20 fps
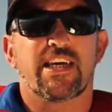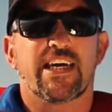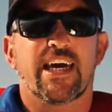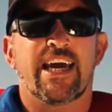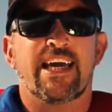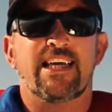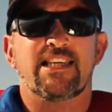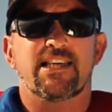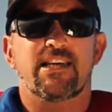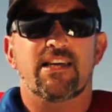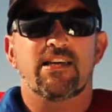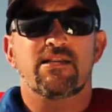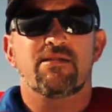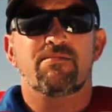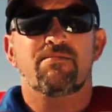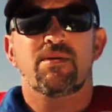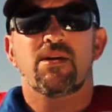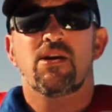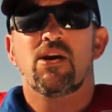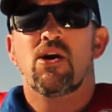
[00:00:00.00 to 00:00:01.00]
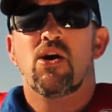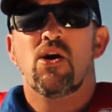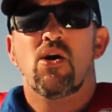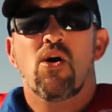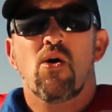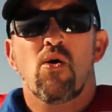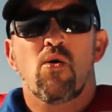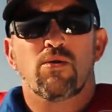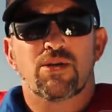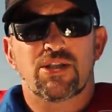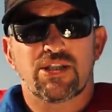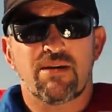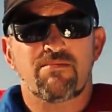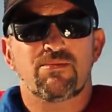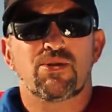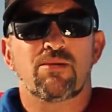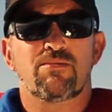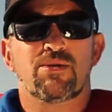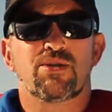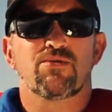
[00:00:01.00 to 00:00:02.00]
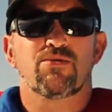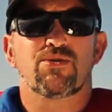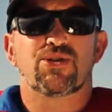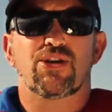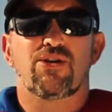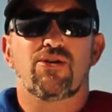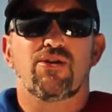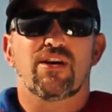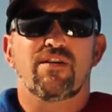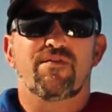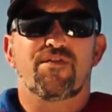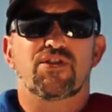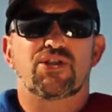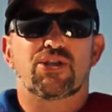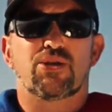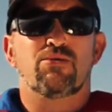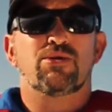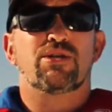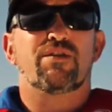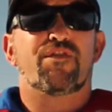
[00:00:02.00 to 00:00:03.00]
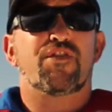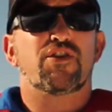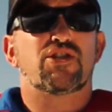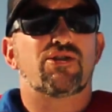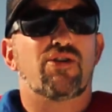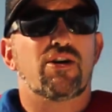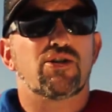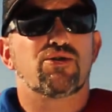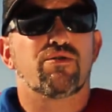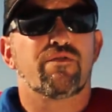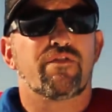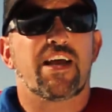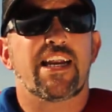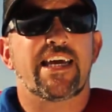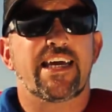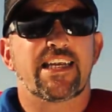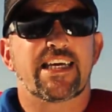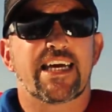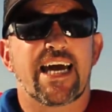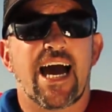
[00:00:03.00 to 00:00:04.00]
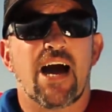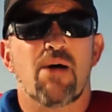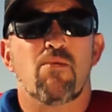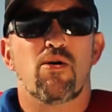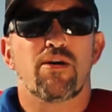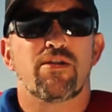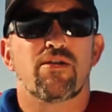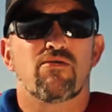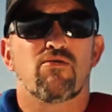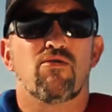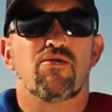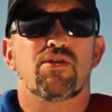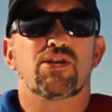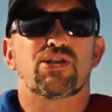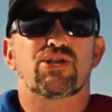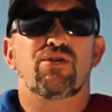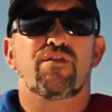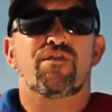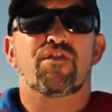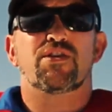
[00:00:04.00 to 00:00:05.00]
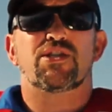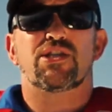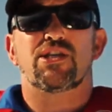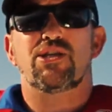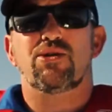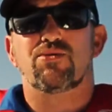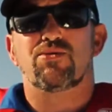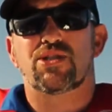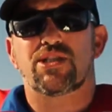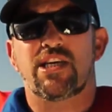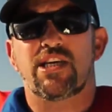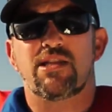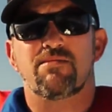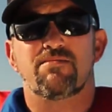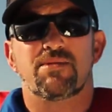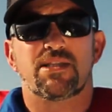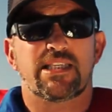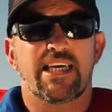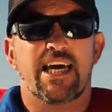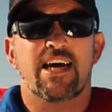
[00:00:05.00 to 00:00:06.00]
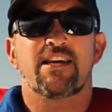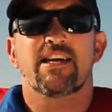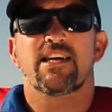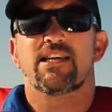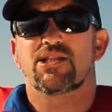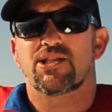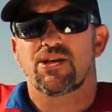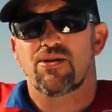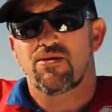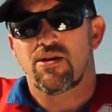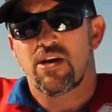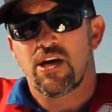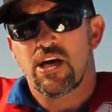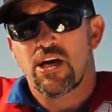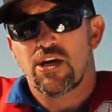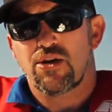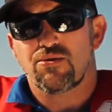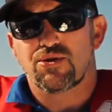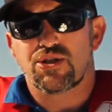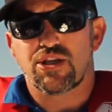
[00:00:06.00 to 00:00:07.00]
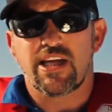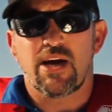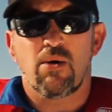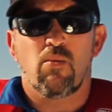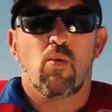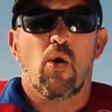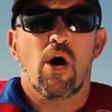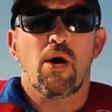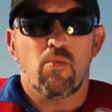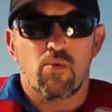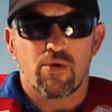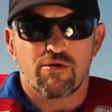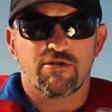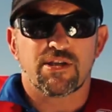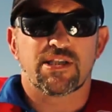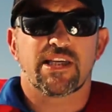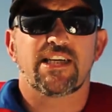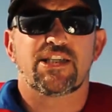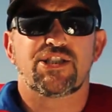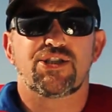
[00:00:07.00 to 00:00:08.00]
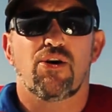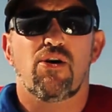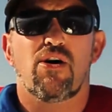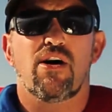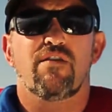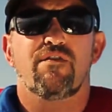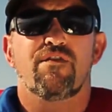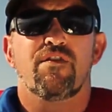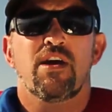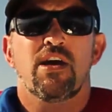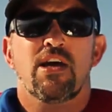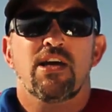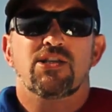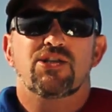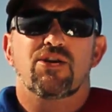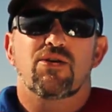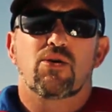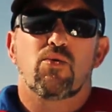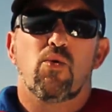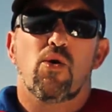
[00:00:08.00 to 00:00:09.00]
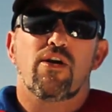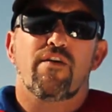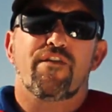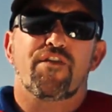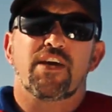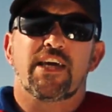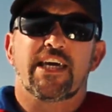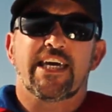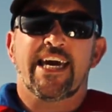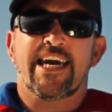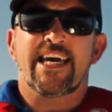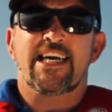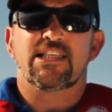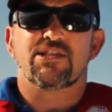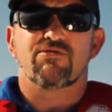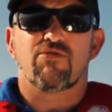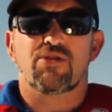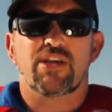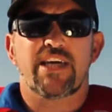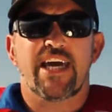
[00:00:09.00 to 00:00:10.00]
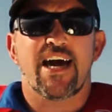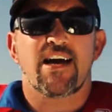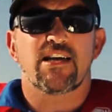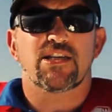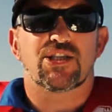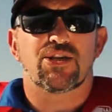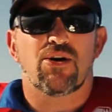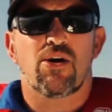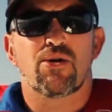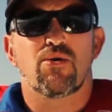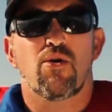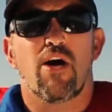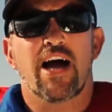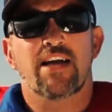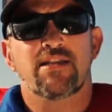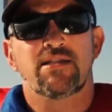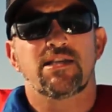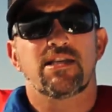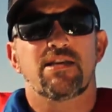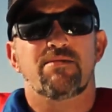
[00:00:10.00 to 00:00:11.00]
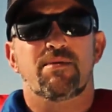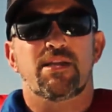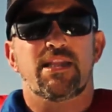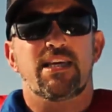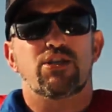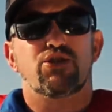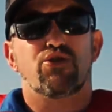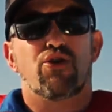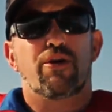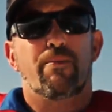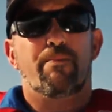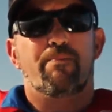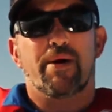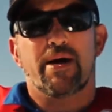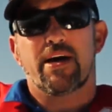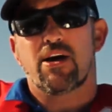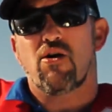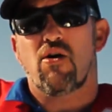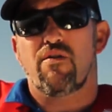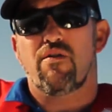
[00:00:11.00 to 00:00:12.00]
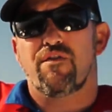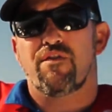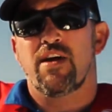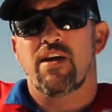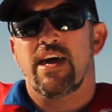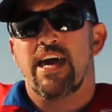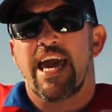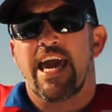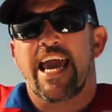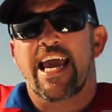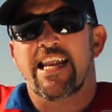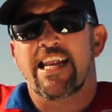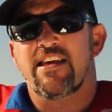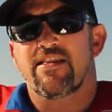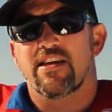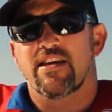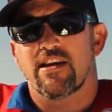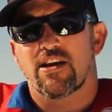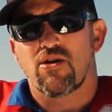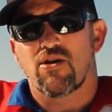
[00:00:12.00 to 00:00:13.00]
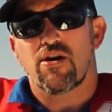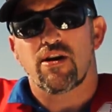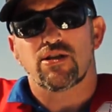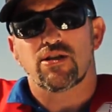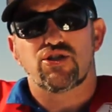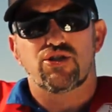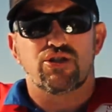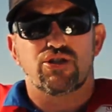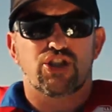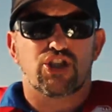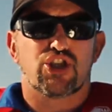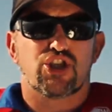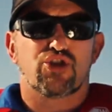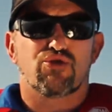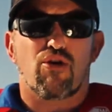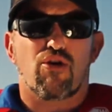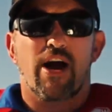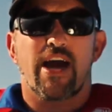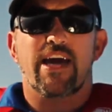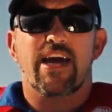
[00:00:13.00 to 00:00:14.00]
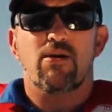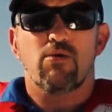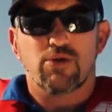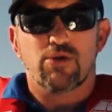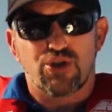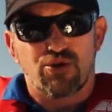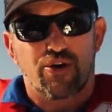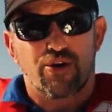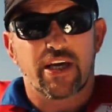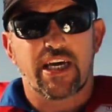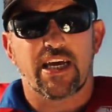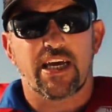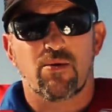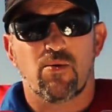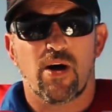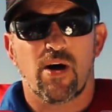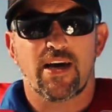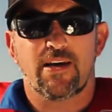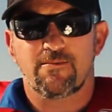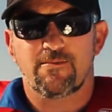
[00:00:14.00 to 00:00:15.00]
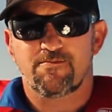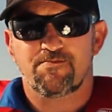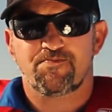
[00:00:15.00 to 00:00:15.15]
kingies hitting them. Or sometimes you're also looking for schools of fish like trevally and kahawai that are on the surface, and you'll see them sounding, so you'll see that white water as they dive. So quite often kingies are on the outside or under them, and they're trying to pick off any that are kind of stray or trying to get away.